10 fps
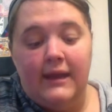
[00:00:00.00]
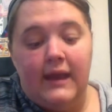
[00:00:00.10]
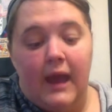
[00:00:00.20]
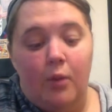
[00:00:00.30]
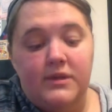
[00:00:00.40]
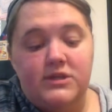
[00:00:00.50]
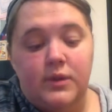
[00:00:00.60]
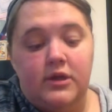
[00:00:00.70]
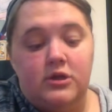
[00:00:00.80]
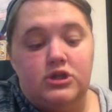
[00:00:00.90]
it out
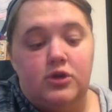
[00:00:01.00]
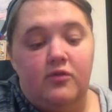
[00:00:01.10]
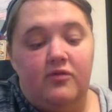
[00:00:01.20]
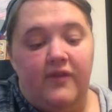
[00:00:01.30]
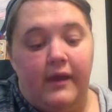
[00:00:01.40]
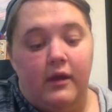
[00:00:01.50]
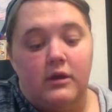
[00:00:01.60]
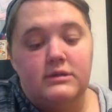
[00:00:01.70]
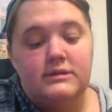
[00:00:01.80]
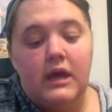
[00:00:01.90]
between your two
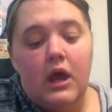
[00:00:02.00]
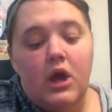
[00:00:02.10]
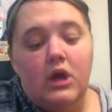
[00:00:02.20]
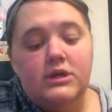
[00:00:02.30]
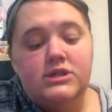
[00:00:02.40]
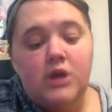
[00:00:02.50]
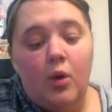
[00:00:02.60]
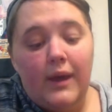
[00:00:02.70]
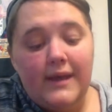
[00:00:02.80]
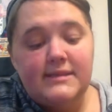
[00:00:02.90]
fingers. So
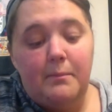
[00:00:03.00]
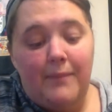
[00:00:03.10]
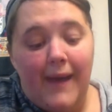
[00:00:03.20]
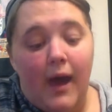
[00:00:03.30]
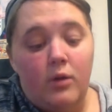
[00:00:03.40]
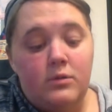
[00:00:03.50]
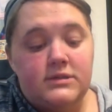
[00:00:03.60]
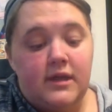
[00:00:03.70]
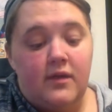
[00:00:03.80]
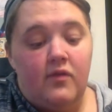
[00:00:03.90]
it's about
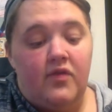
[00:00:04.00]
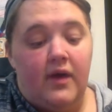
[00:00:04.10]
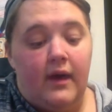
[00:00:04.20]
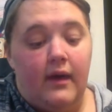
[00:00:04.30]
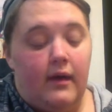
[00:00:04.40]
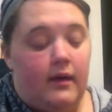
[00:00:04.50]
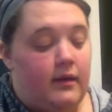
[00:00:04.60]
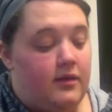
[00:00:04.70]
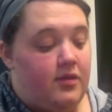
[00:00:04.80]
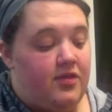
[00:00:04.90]

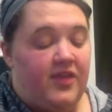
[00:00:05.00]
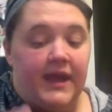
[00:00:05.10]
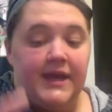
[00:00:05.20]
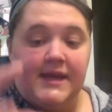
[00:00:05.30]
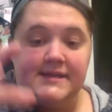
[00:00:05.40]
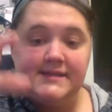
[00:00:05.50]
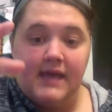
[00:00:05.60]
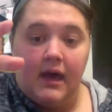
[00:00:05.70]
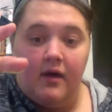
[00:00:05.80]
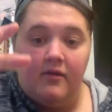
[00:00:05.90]
the thickness
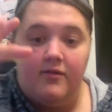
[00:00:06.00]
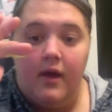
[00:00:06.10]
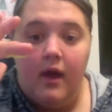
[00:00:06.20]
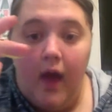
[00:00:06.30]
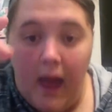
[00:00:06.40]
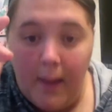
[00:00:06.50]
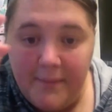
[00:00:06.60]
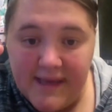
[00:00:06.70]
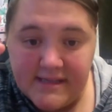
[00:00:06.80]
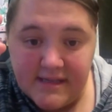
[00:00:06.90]
of a
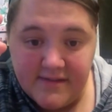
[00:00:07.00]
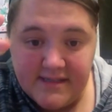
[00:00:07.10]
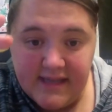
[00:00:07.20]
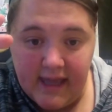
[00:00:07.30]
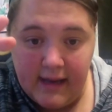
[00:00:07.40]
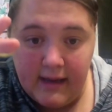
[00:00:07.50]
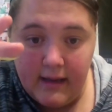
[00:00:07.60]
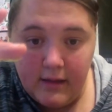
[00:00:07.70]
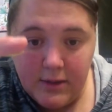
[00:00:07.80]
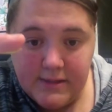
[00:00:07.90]
piece of skin.
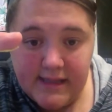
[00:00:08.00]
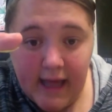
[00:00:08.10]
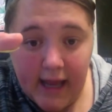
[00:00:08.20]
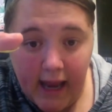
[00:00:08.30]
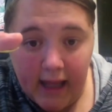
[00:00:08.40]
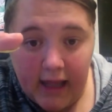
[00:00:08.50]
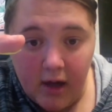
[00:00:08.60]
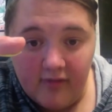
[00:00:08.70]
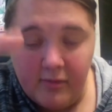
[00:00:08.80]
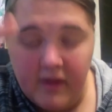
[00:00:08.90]
You see that hanging
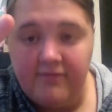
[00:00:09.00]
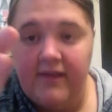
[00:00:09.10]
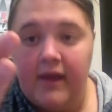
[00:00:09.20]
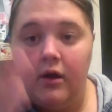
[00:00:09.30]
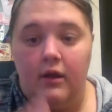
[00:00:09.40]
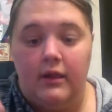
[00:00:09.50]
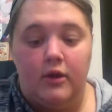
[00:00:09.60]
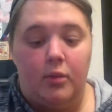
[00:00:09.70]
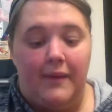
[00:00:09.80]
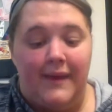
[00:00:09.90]
off my finger a
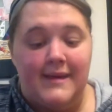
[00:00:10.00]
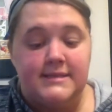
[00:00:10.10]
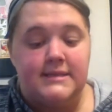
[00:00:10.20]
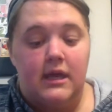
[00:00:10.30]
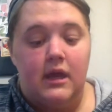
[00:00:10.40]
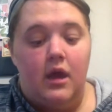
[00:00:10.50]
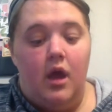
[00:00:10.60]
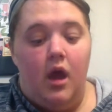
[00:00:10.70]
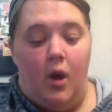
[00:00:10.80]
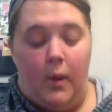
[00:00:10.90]
little bit?
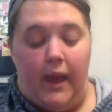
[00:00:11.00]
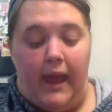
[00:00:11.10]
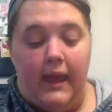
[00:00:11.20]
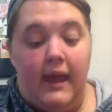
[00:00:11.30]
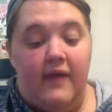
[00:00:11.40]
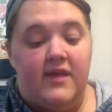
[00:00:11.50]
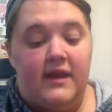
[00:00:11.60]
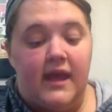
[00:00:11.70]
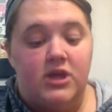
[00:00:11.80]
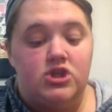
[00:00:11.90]
Okay, then
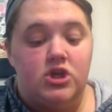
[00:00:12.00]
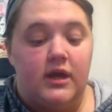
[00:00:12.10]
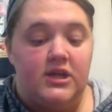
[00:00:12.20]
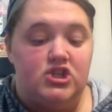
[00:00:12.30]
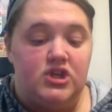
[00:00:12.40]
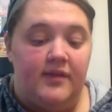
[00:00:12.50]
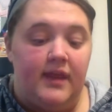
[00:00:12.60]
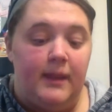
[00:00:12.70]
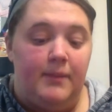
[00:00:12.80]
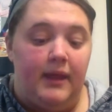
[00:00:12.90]
next you're gonna
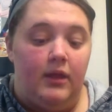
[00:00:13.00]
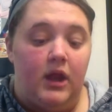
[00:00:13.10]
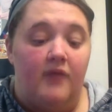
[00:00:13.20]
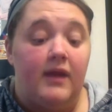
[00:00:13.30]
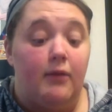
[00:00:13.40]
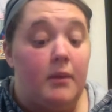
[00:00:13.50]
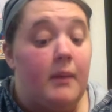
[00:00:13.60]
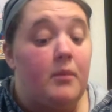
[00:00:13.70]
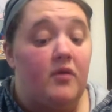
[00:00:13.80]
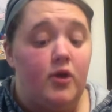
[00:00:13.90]
gently peel it off. Now
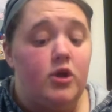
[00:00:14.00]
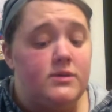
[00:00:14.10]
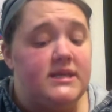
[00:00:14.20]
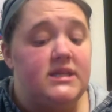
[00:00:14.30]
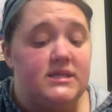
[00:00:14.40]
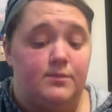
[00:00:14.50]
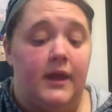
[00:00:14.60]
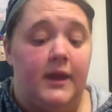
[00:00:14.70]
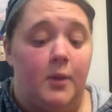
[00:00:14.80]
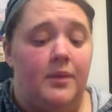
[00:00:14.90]
remember, if you're using this
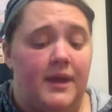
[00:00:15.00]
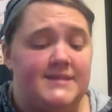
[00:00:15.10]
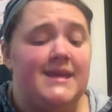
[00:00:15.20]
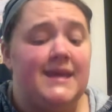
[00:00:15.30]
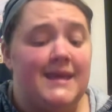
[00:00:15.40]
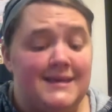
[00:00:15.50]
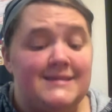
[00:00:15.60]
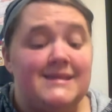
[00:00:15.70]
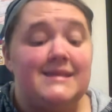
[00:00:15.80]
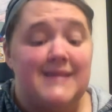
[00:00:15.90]
Play-Doh Plus, it
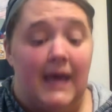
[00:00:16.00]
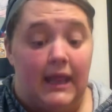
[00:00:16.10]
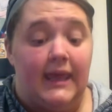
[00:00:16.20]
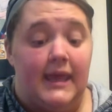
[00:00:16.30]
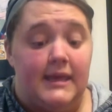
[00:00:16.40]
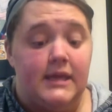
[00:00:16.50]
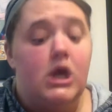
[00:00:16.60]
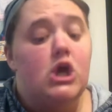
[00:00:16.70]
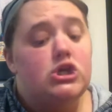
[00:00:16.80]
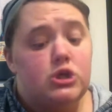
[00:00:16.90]
is delicate,
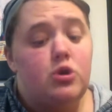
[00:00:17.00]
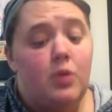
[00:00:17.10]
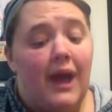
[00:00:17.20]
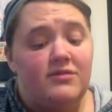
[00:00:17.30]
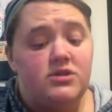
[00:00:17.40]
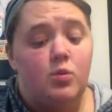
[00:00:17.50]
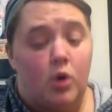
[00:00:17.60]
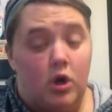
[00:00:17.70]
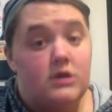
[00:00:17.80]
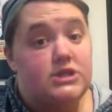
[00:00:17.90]
so you have to
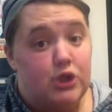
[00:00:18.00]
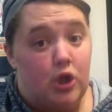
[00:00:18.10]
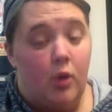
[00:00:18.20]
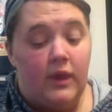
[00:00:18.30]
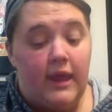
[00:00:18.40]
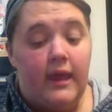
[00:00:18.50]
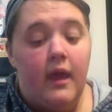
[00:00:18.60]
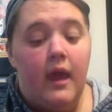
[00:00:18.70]
work slowly,